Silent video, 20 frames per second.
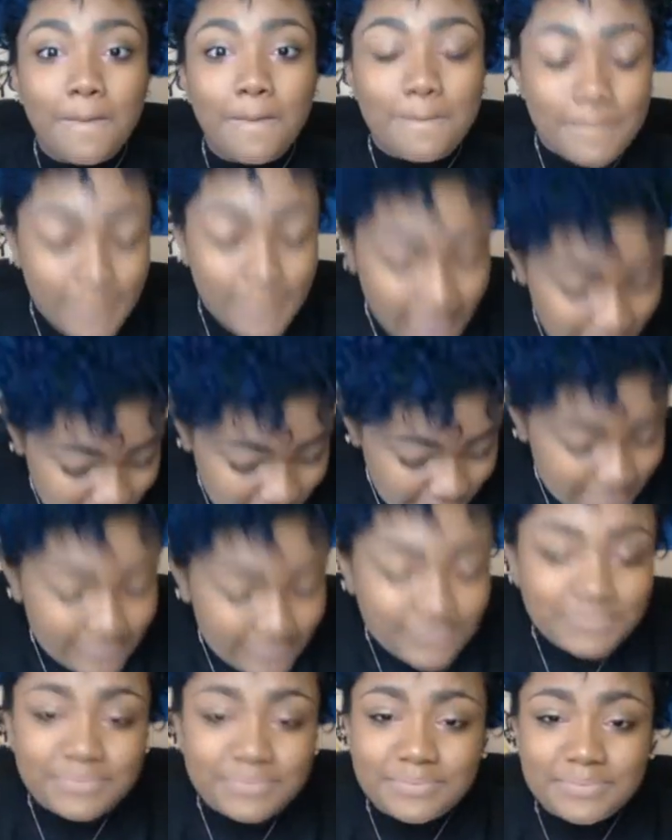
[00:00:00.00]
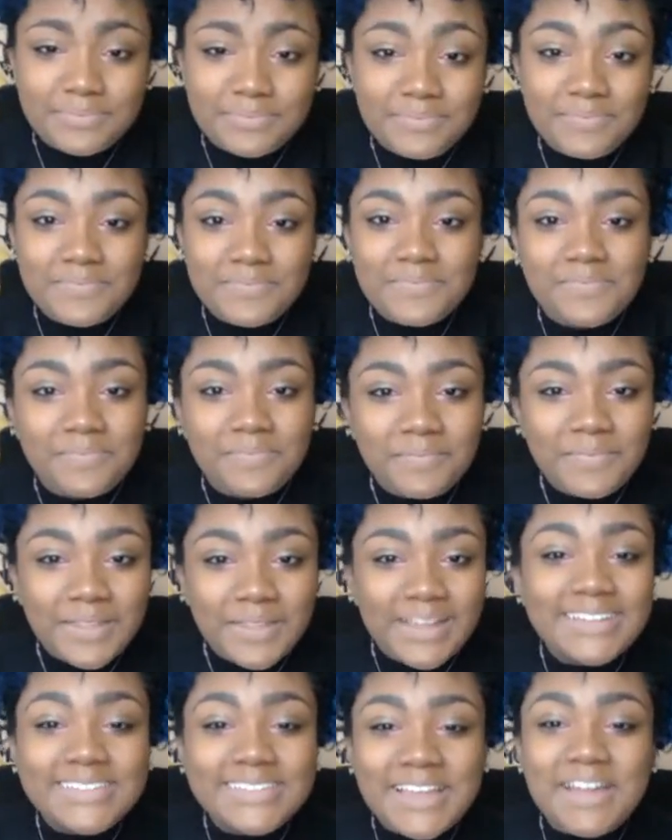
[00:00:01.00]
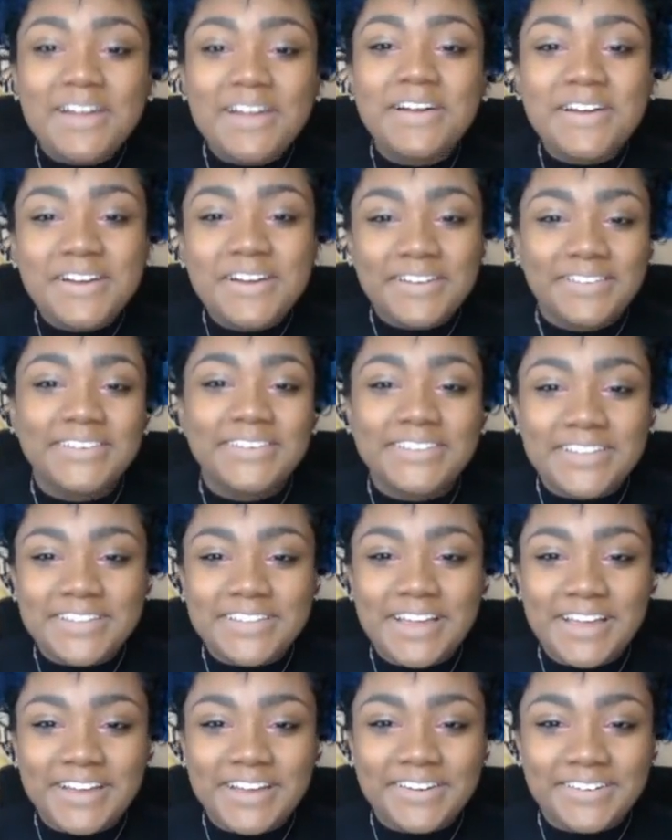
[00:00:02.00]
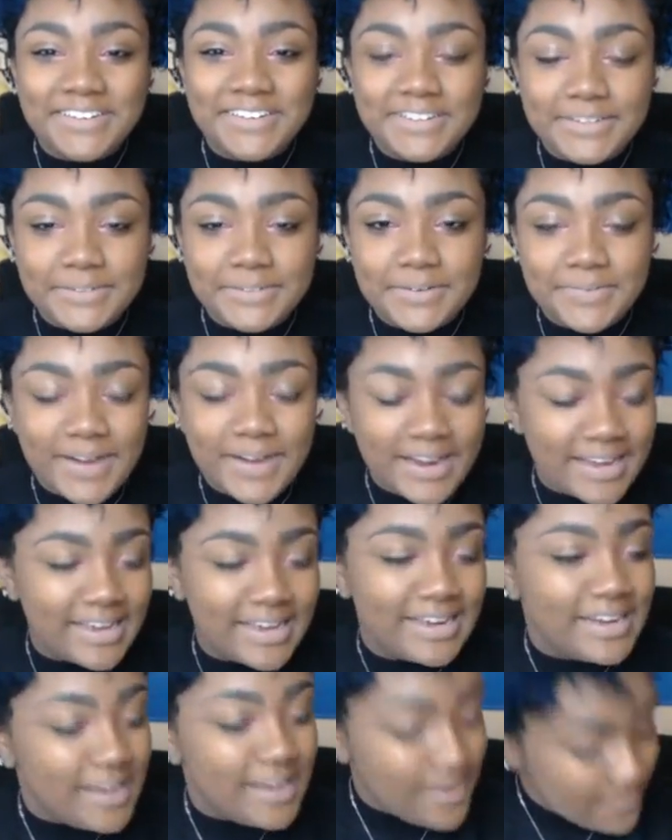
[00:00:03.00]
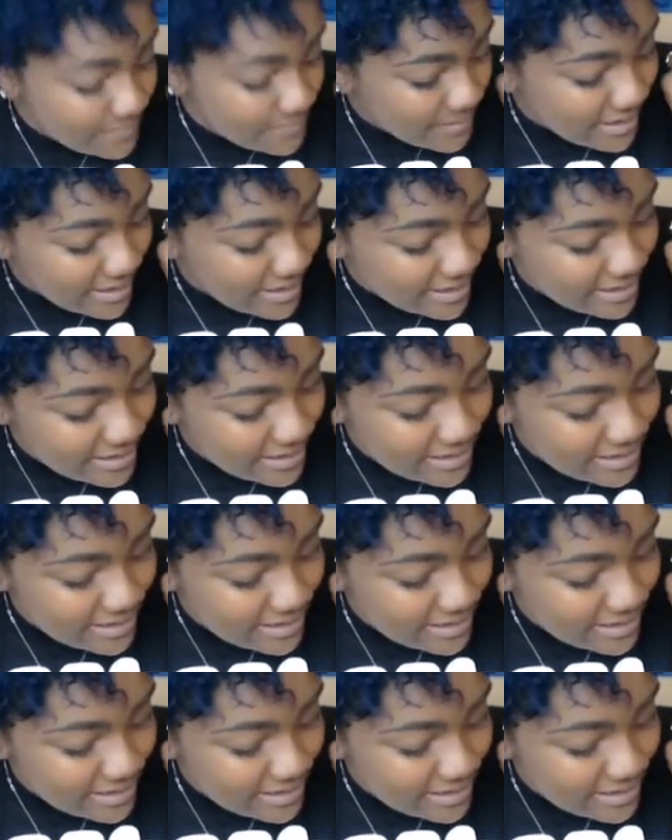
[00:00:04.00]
But it's there. There's nothing I can really do about it. But